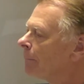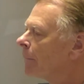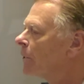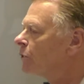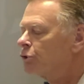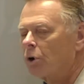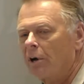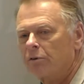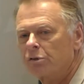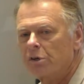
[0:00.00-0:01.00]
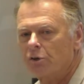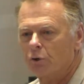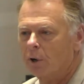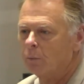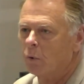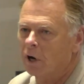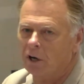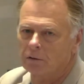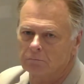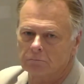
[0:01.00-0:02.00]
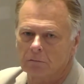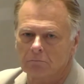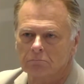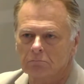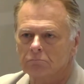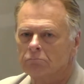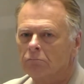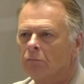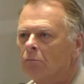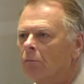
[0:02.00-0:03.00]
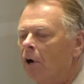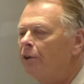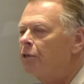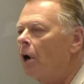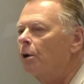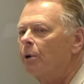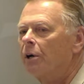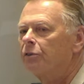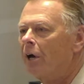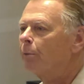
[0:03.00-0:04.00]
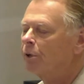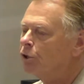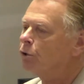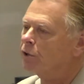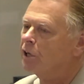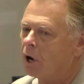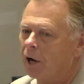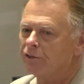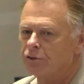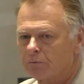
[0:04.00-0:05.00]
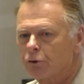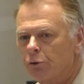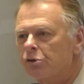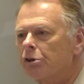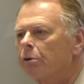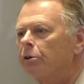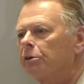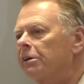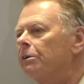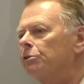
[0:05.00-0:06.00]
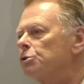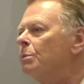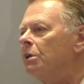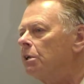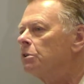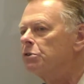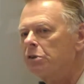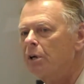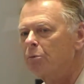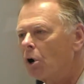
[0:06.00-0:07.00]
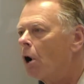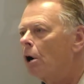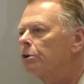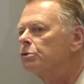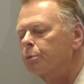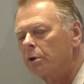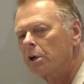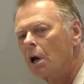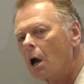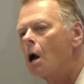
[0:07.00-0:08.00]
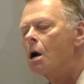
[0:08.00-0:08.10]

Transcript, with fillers: And the driver said to him, well, I thought about that, but you know, the odds of two serial killers being in the same car is pretty...